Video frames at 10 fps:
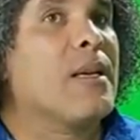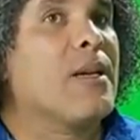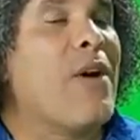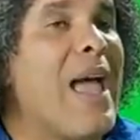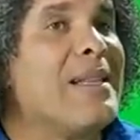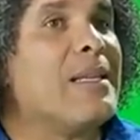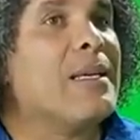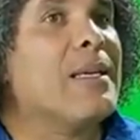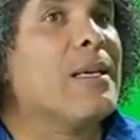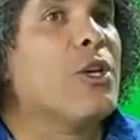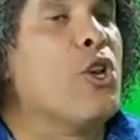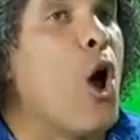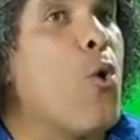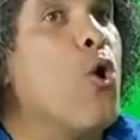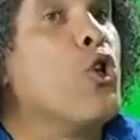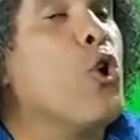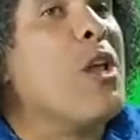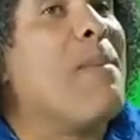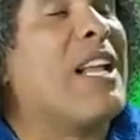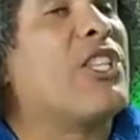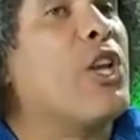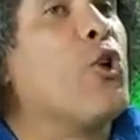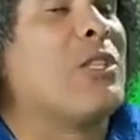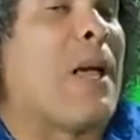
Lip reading: Right? No, you imagine you're